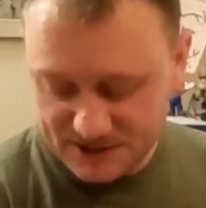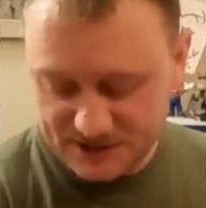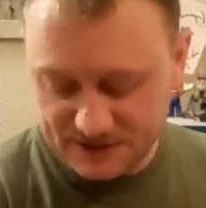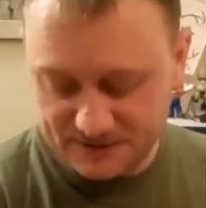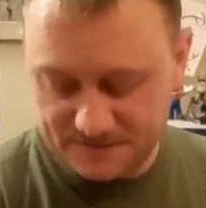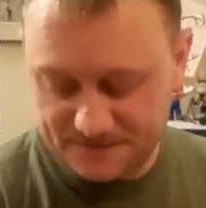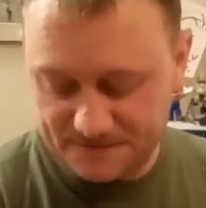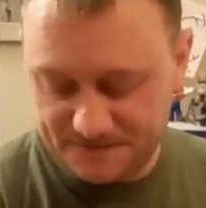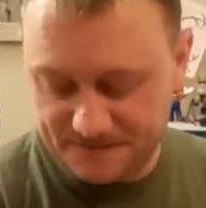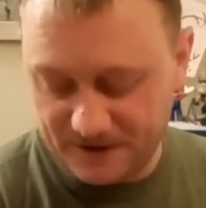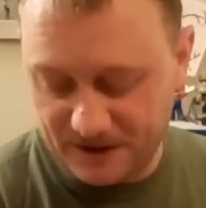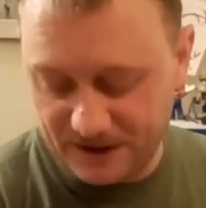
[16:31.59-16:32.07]

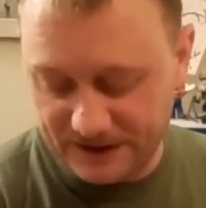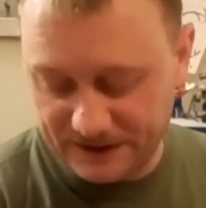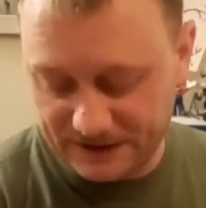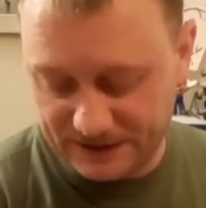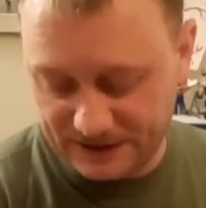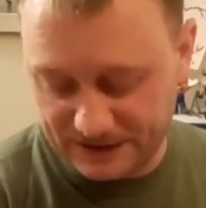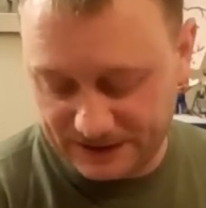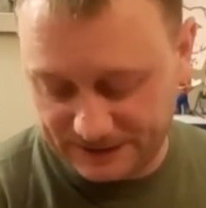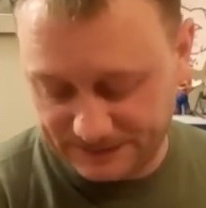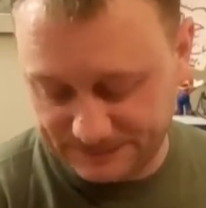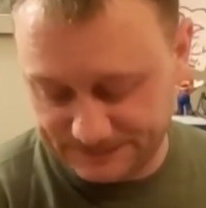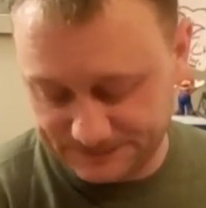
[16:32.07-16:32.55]
So
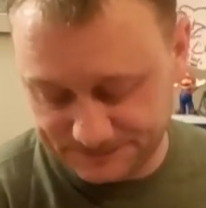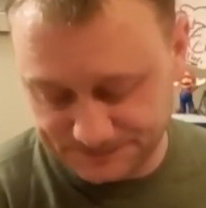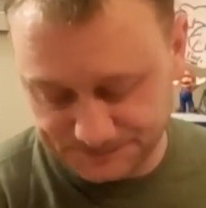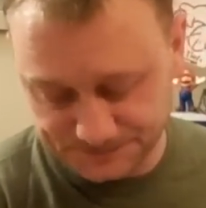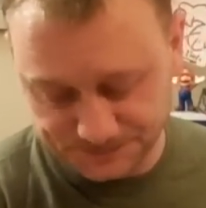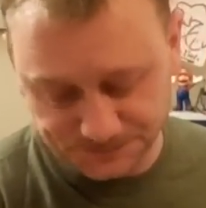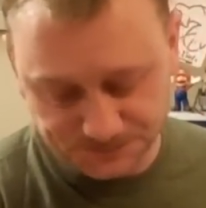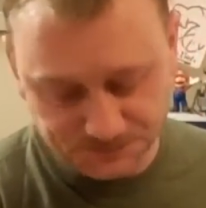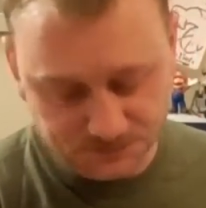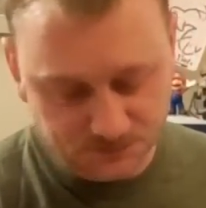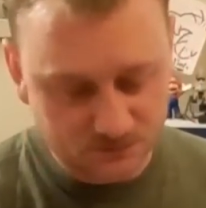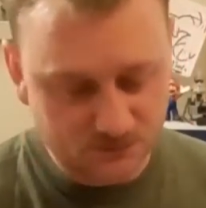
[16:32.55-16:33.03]
finally,
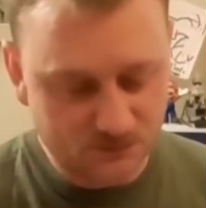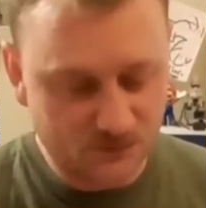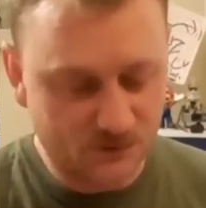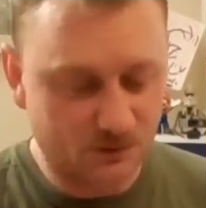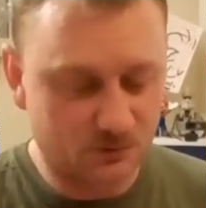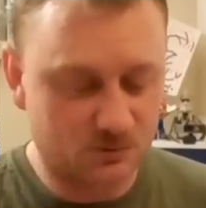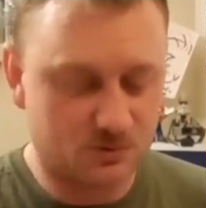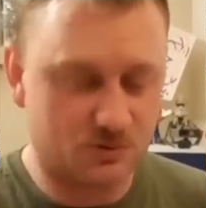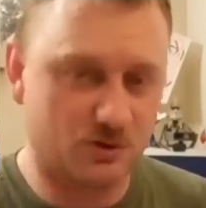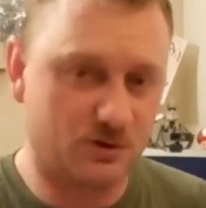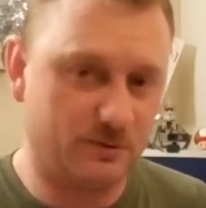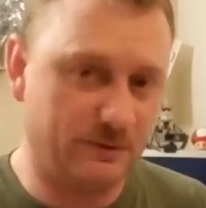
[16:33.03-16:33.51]

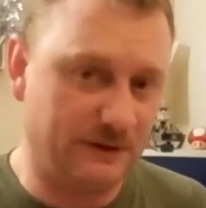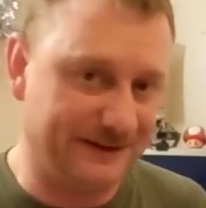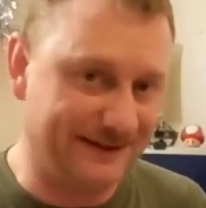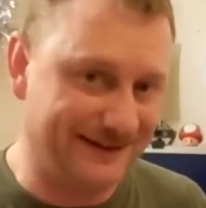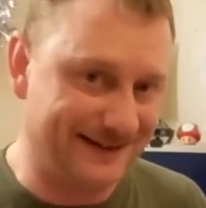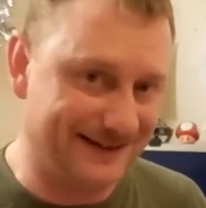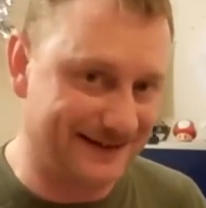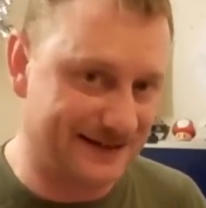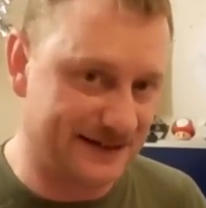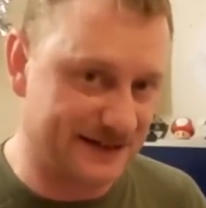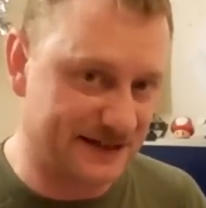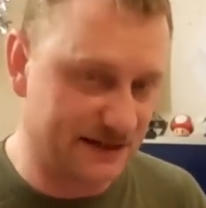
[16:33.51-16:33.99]
we'll talk
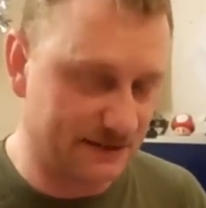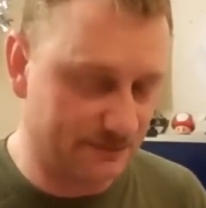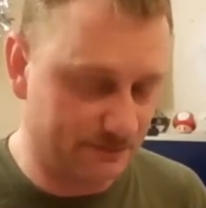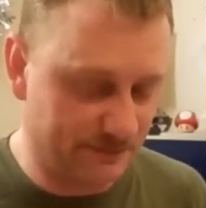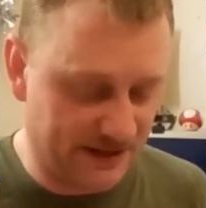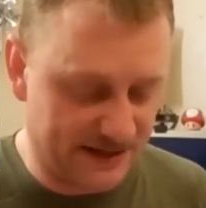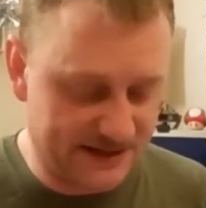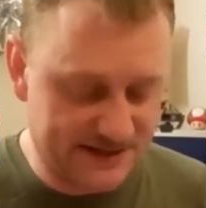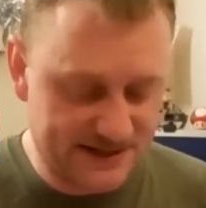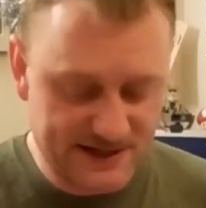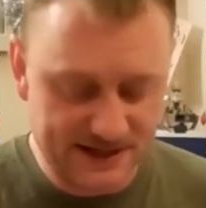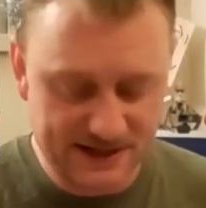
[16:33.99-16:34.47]
about this
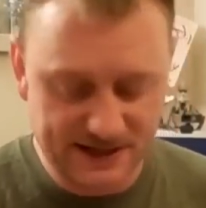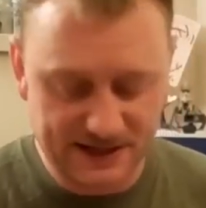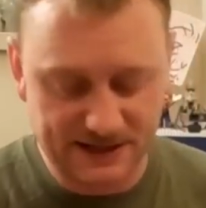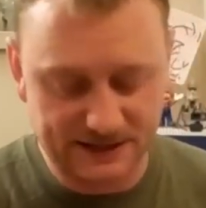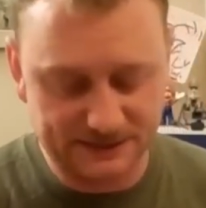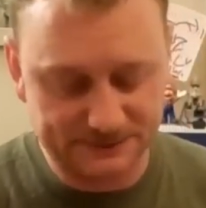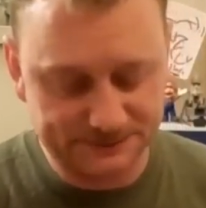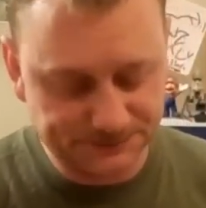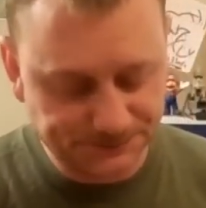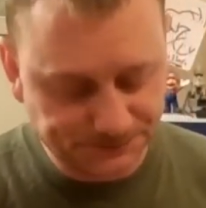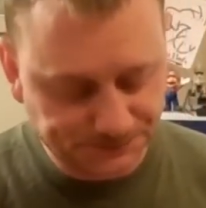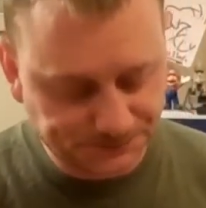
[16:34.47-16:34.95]
bit
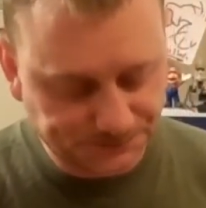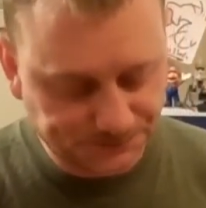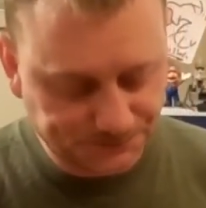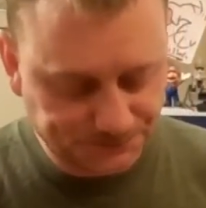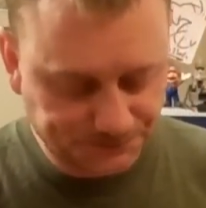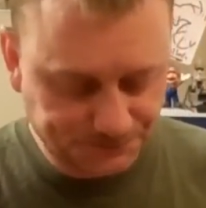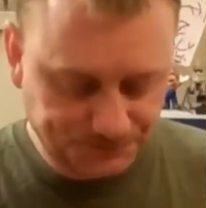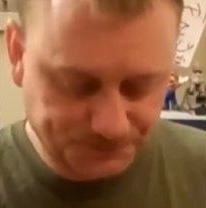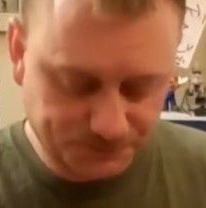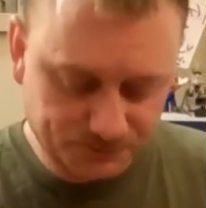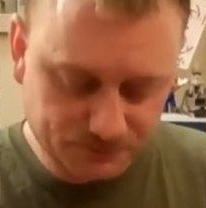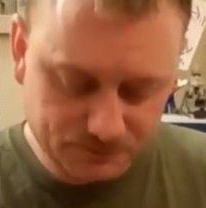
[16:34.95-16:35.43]
here,
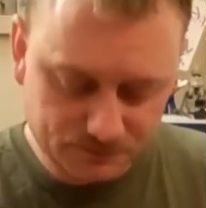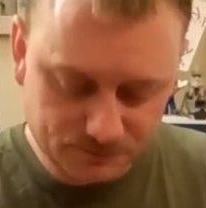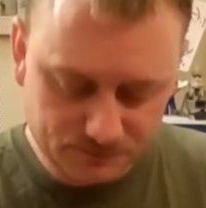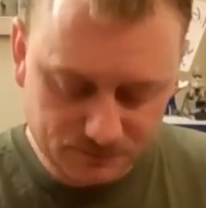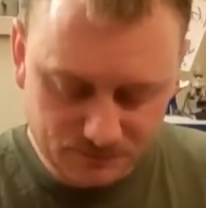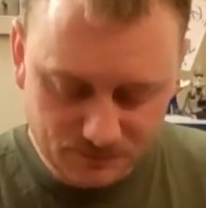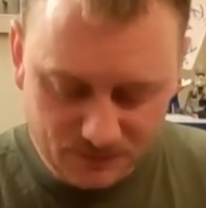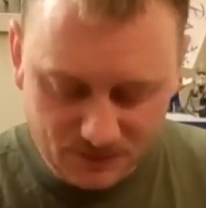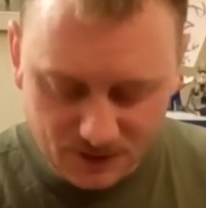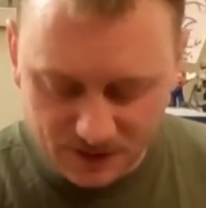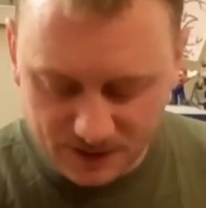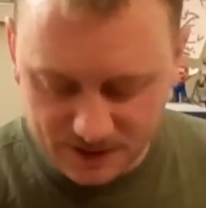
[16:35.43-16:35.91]

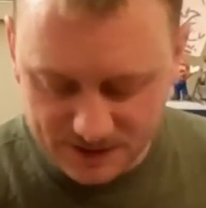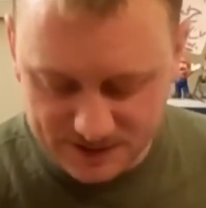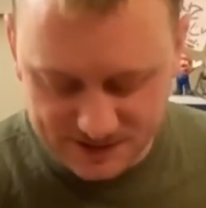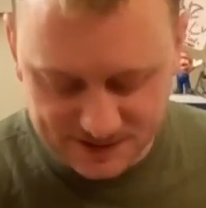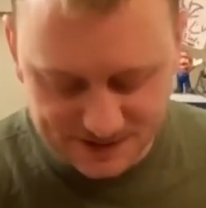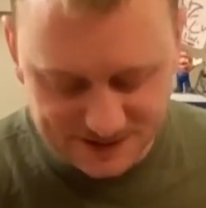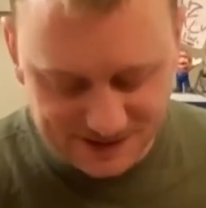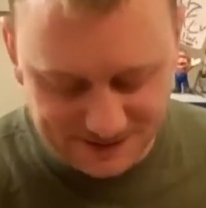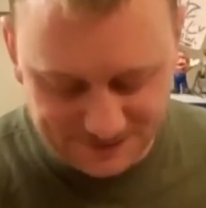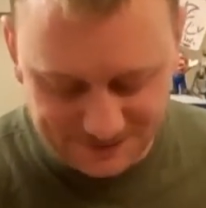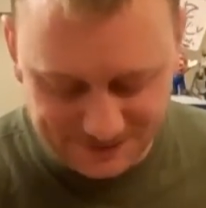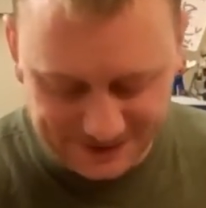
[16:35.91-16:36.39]

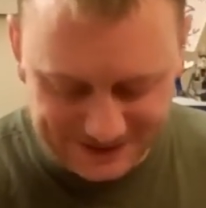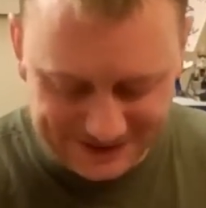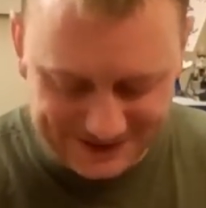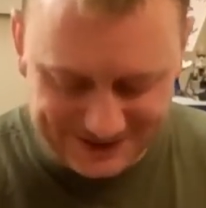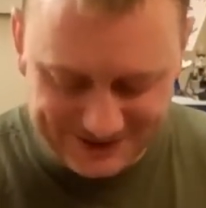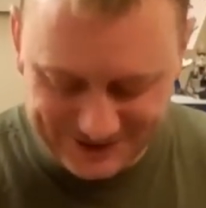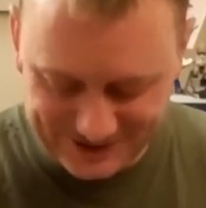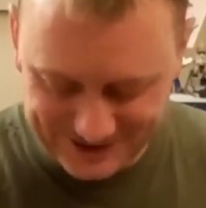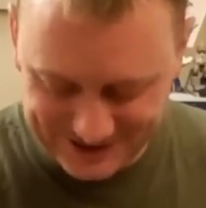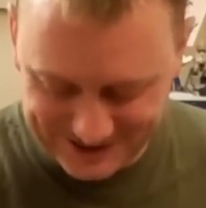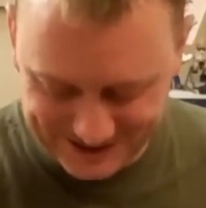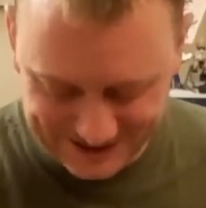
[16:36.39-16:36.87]
because it's
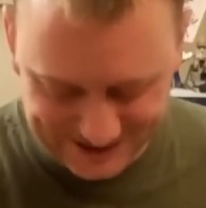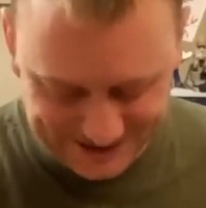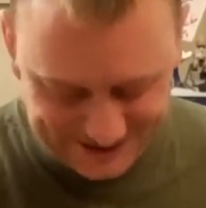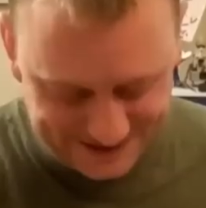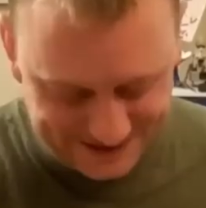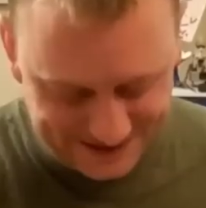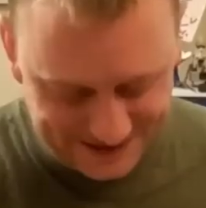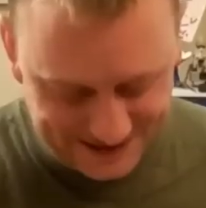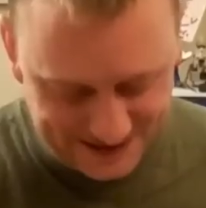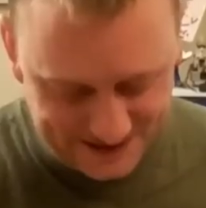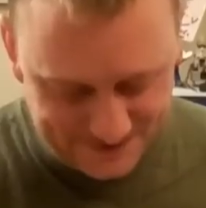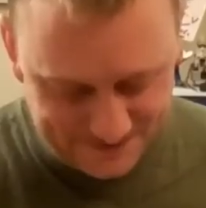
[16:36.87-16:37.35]

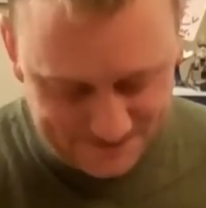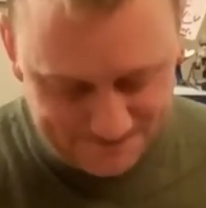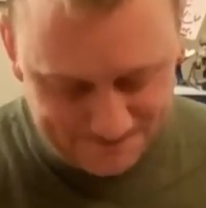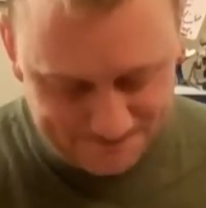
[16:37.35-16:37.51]
interesting.